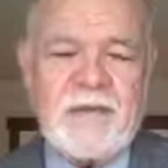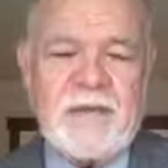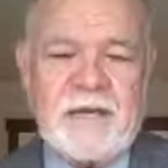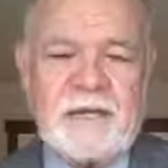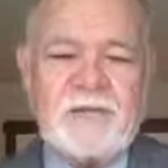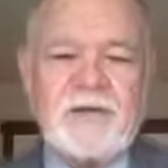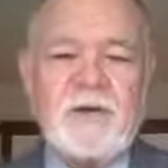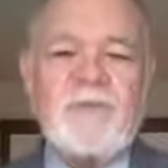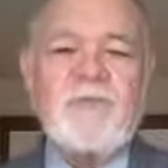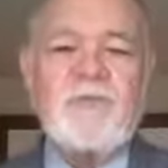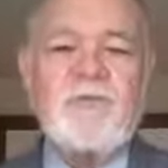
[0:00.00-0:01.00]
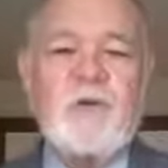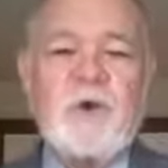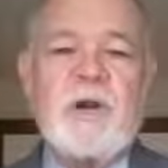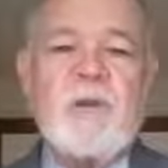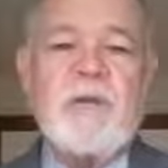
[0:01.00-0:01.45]
It took
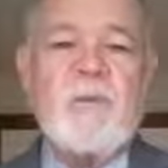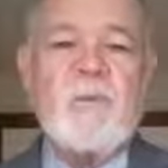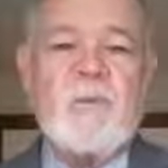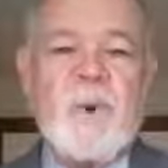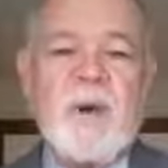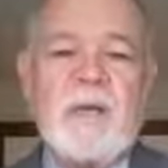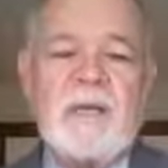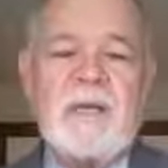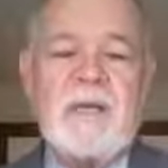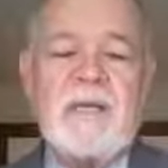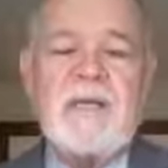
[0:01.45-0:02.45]
41